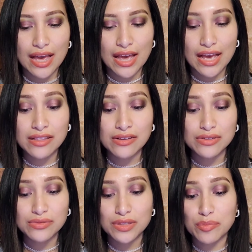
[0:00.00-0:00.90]
It
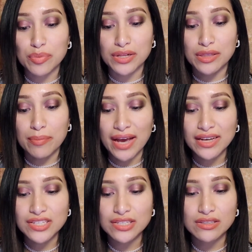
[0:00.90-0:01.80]
looks really pretty. The
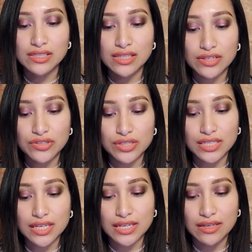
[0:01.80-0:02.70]
packaging looks
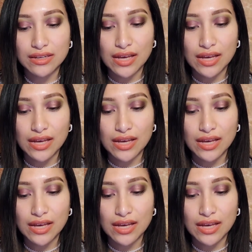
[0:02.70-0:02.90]
interesting.